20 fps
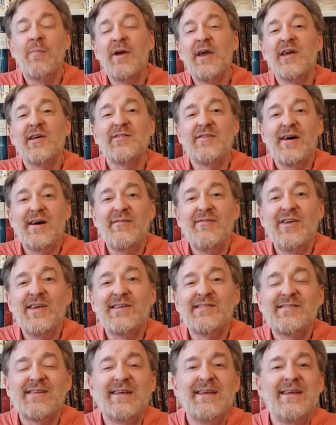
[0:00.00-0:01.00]
Because
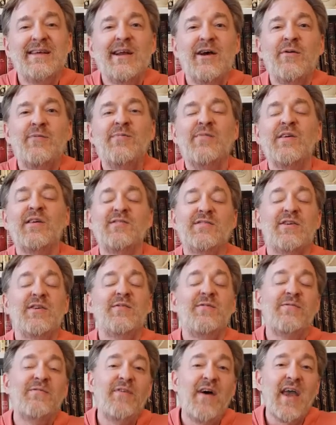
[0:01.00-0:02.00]
obviously, this
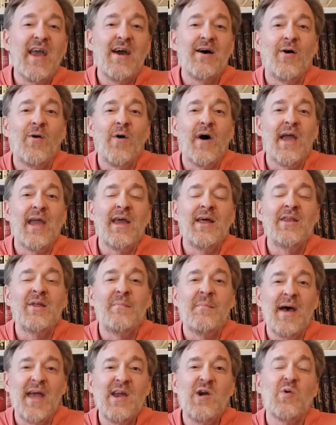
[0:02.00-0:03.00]
could fail, and the
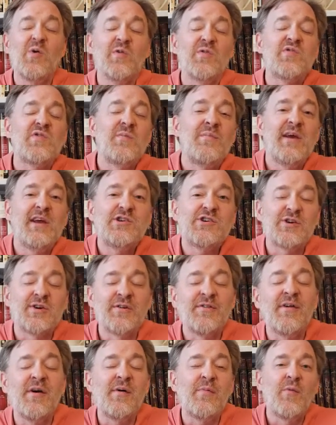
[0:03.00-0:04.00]
bank wants to make
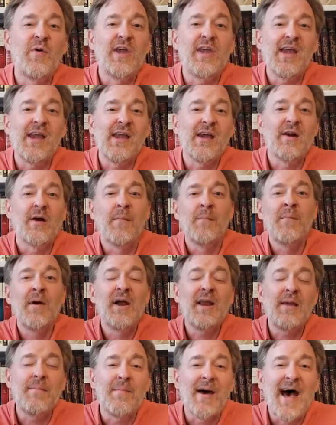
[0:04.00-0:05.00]
sure that we can get our
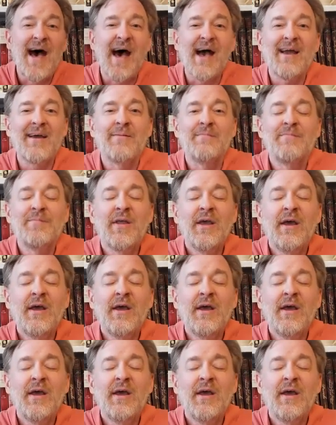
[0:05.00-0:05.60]
money back."